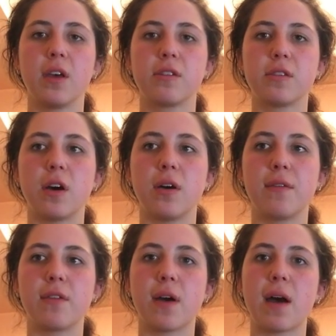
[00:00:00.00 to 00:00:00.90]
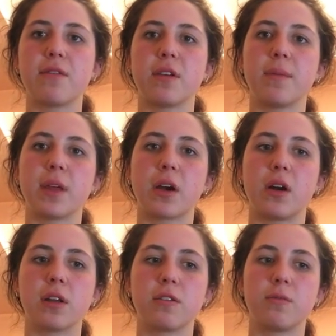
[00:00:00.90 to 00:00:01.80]
So if you have something
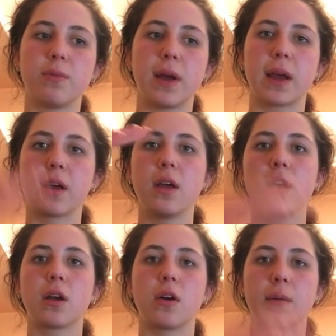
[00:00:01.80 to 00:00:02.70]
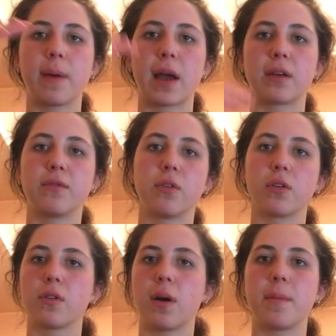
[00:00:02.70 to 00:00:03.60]
on a spring going back and
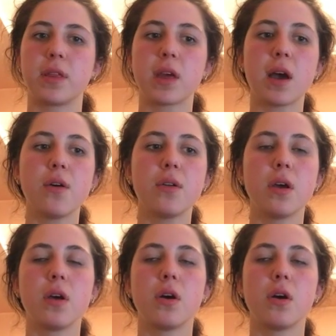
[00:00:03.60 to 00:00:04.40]
forth or up and down,